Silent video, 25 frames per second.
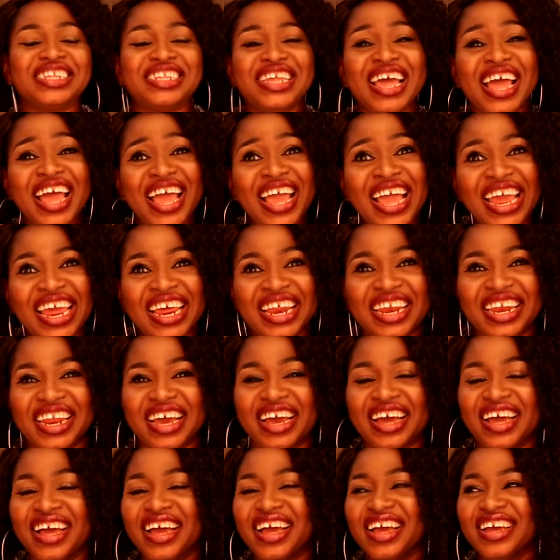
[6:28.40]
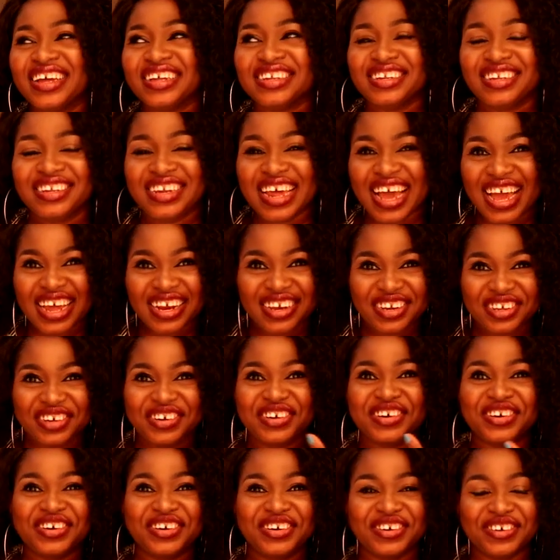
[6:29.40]
then that
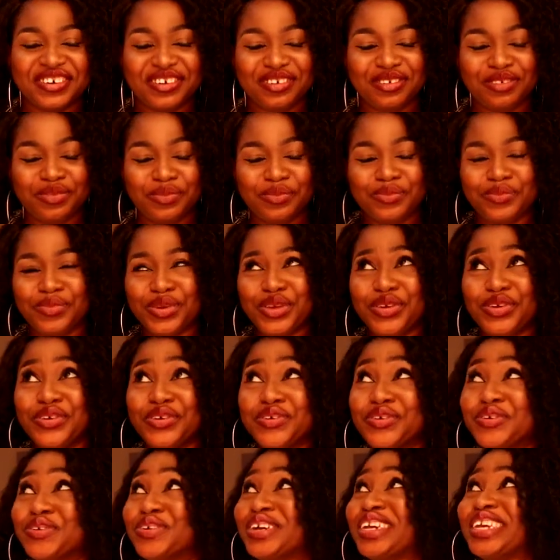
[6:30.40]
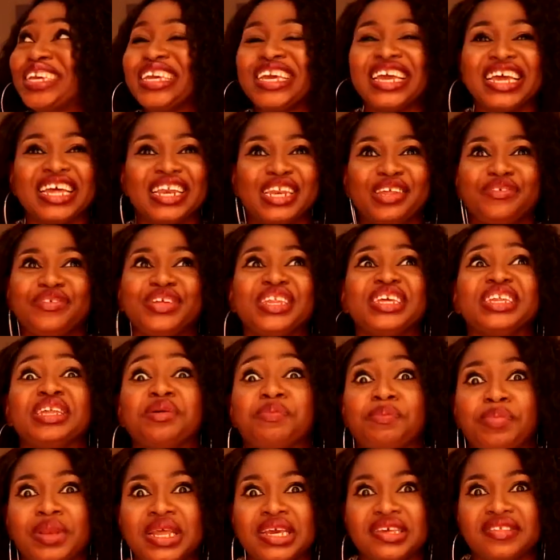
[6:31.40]
could be you here, living in
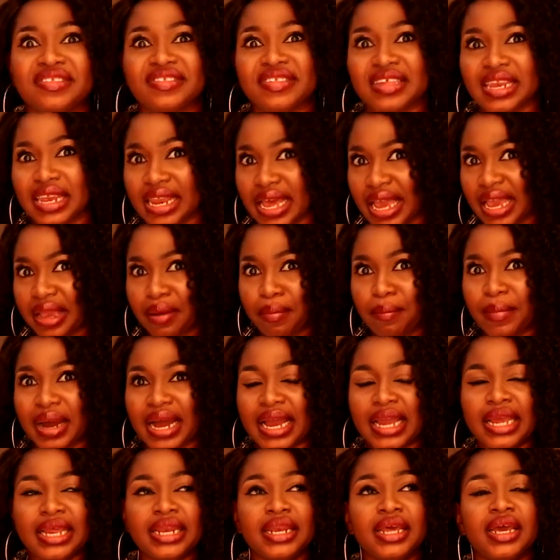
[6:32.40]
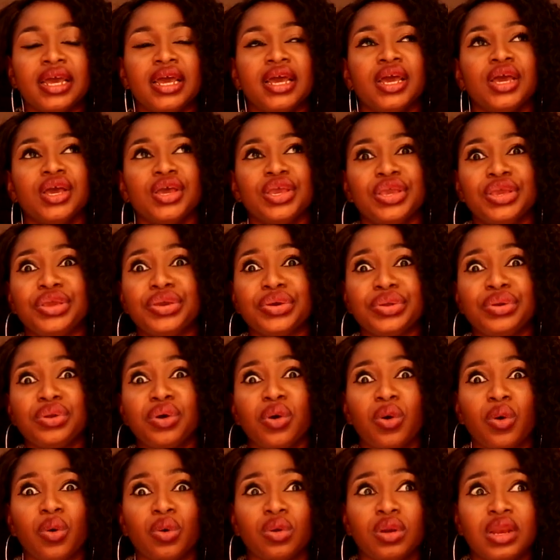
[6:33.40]
a place like mine. You
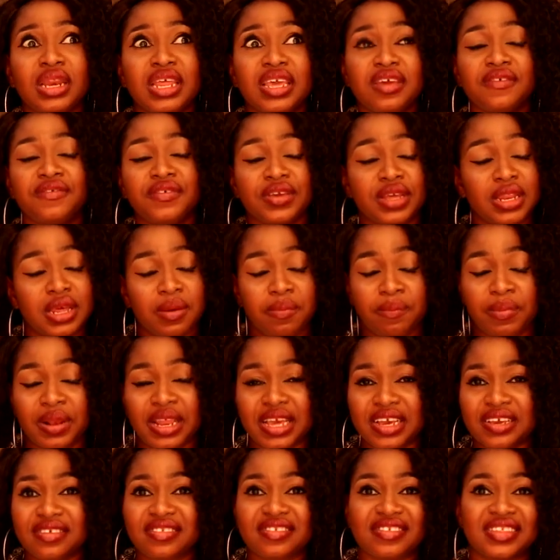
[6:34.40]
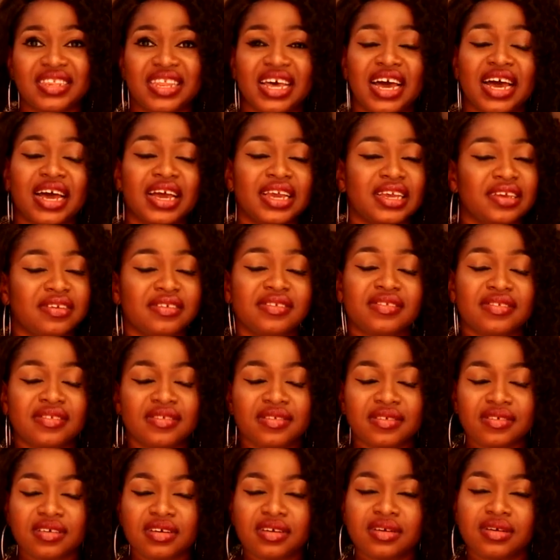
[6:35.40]
know, live in a place that
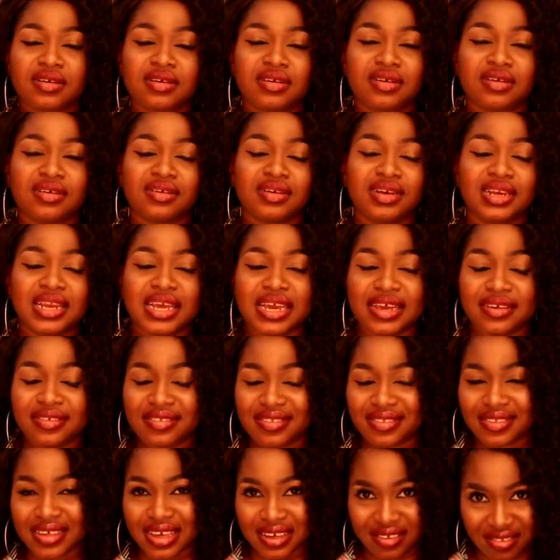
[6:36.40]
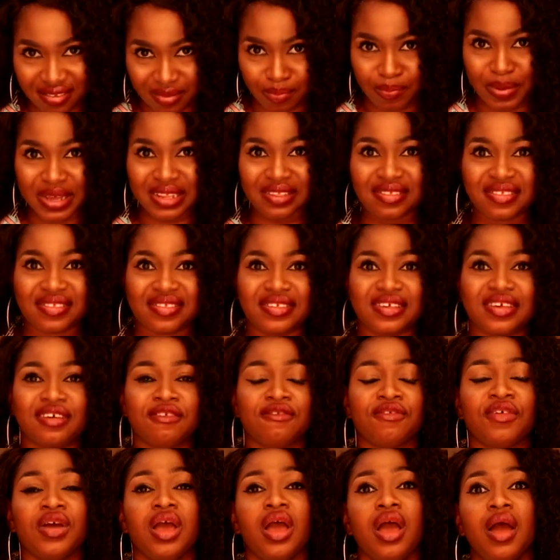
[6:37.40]
is less
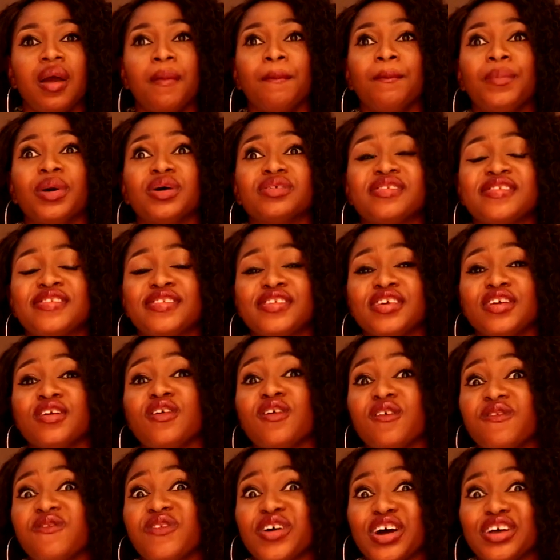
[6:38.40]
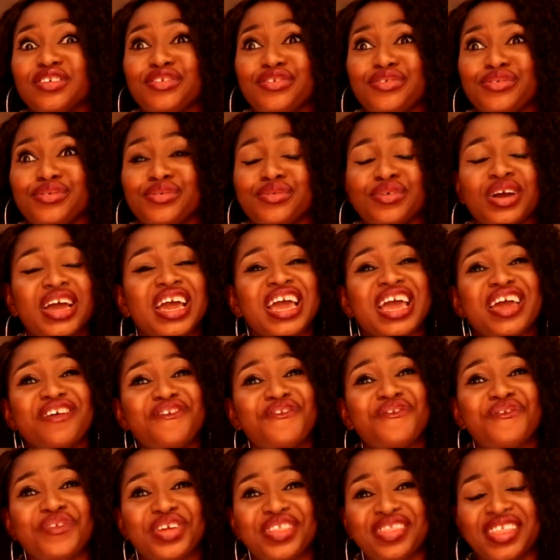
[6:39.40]
expensive but still offers you
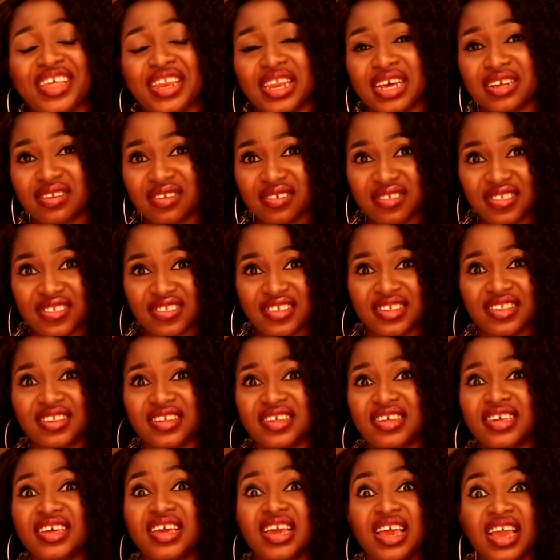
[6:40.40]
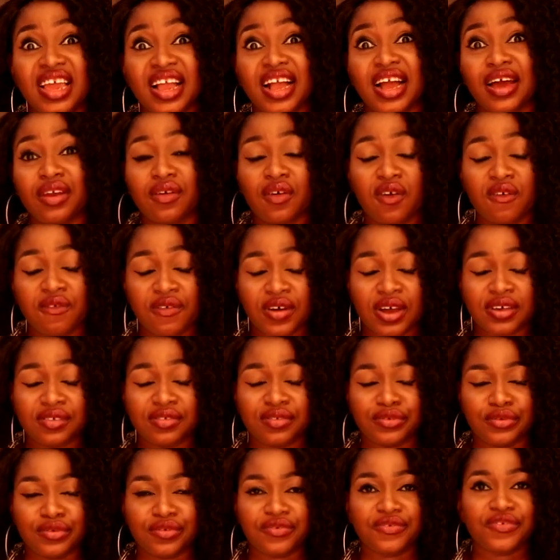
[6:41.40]
everything that the city can offer
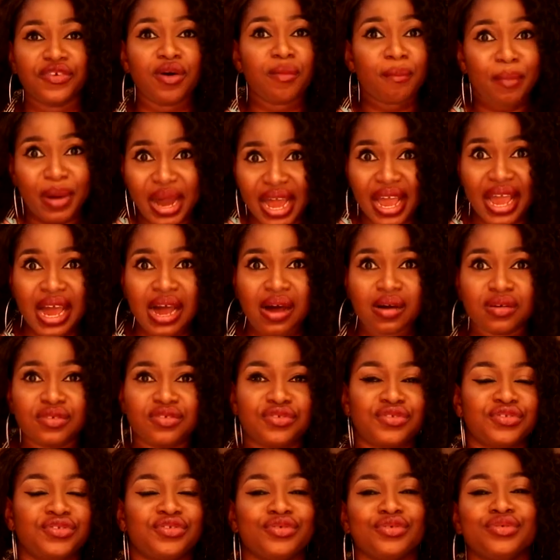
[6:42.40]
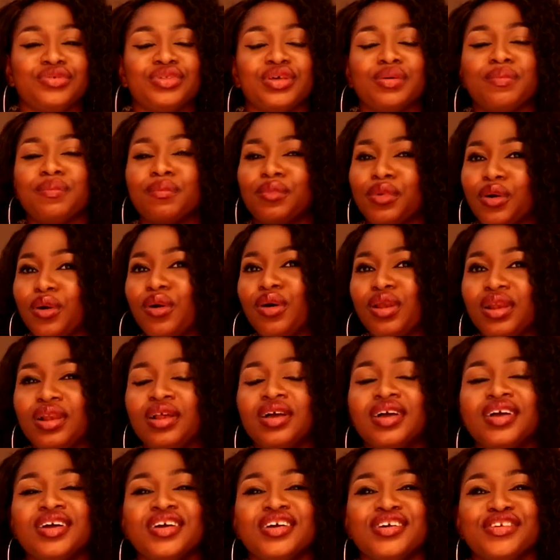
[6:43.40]
you. From my house to the
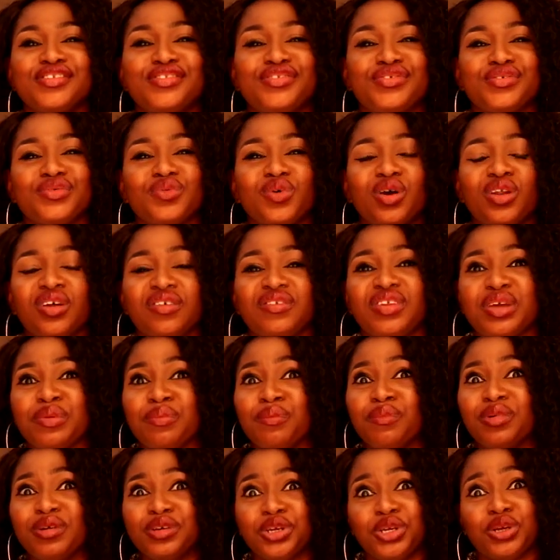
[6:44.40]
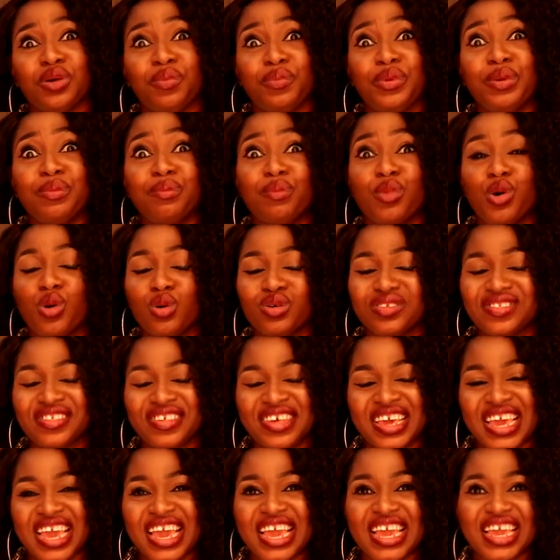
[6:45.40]
mall, to one of the shopping malls
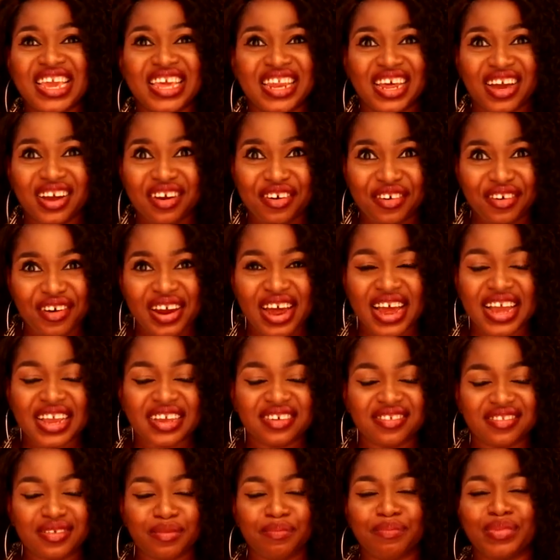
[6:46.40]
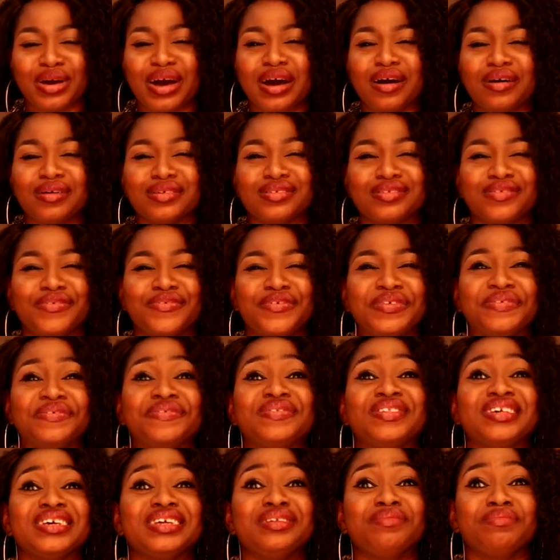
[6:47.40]
here in Accra, is about
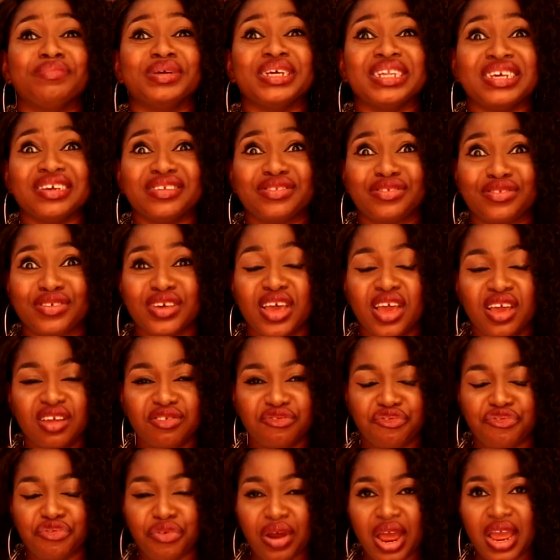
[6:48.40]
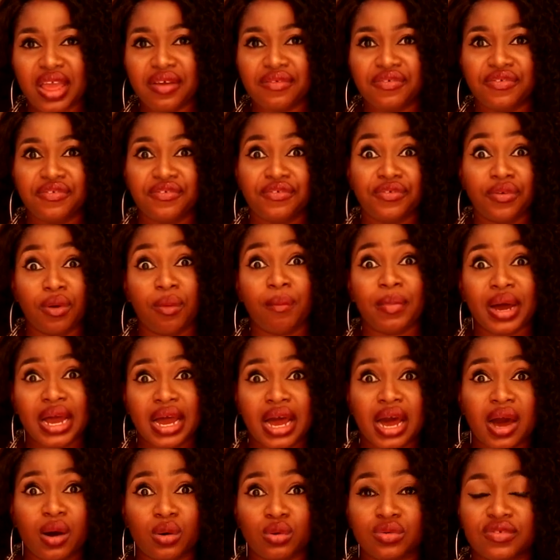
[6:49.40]
fifteen minutes drive from my
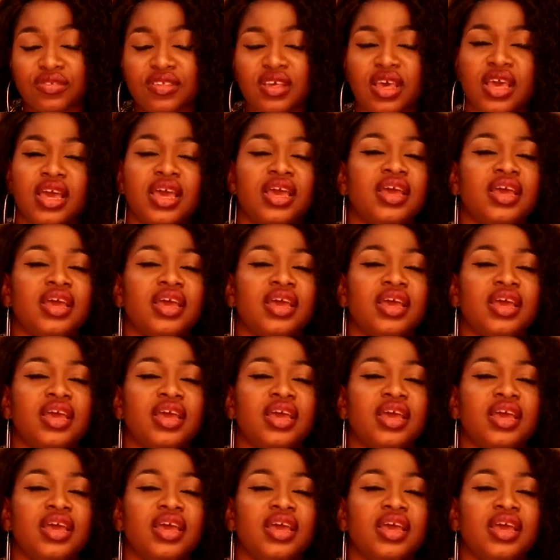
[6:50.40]
house.